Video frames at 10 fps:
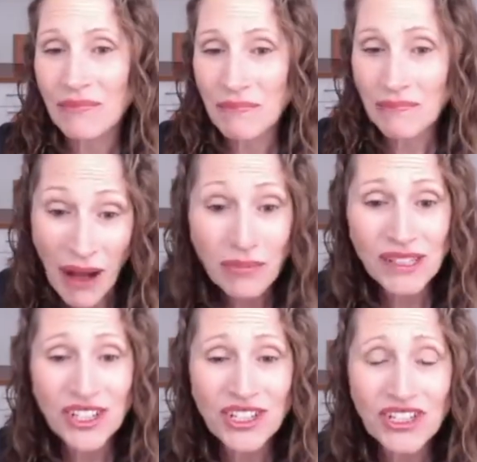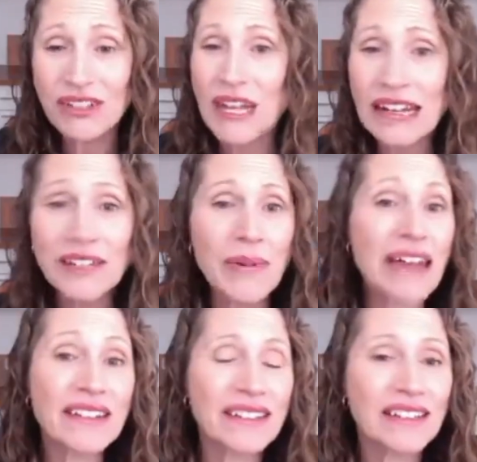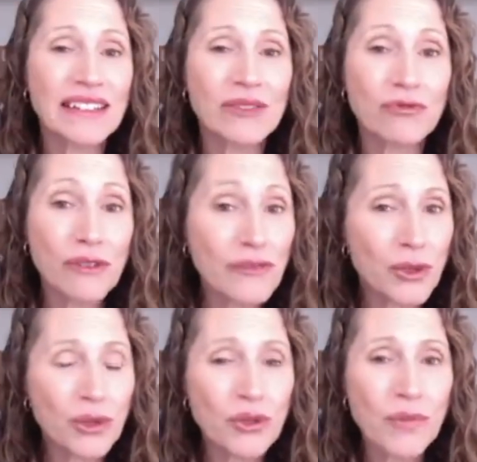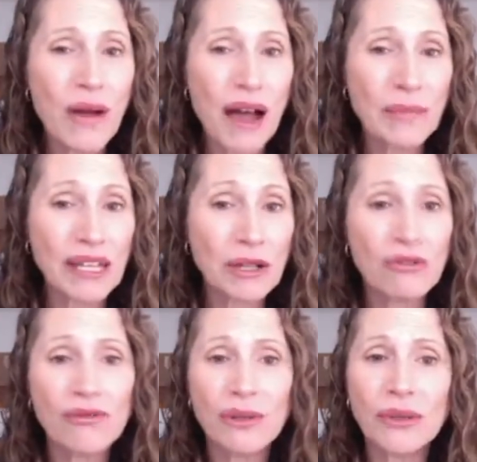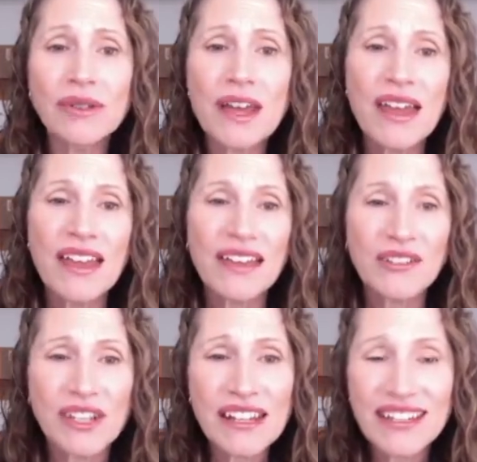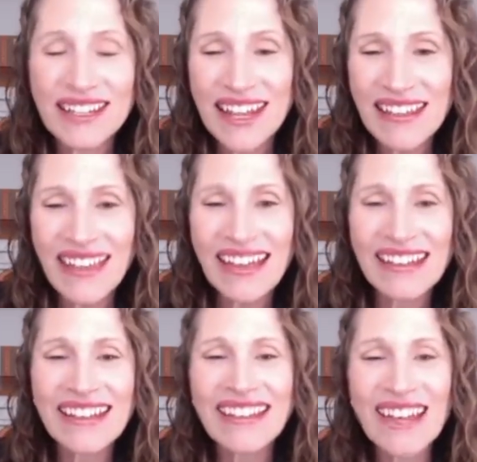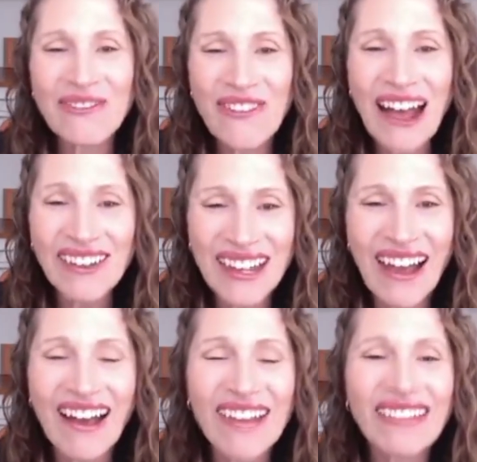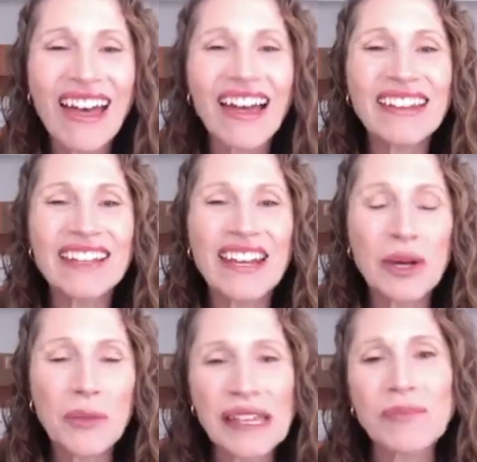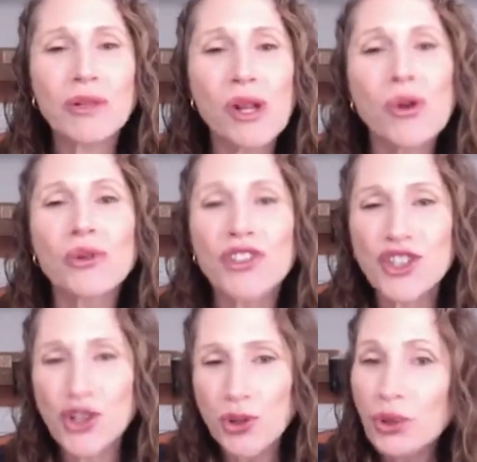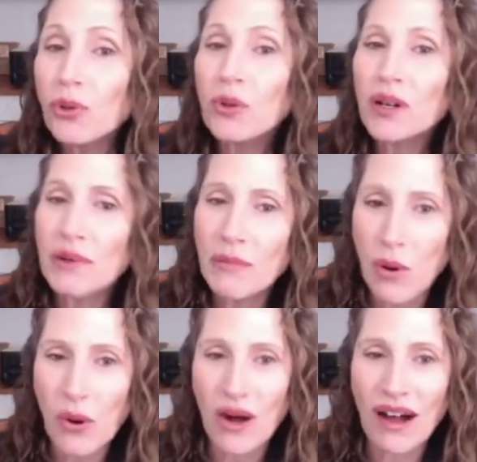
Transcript: published and independently reviewed, peer-reviewed. It said they found out that people who chew more,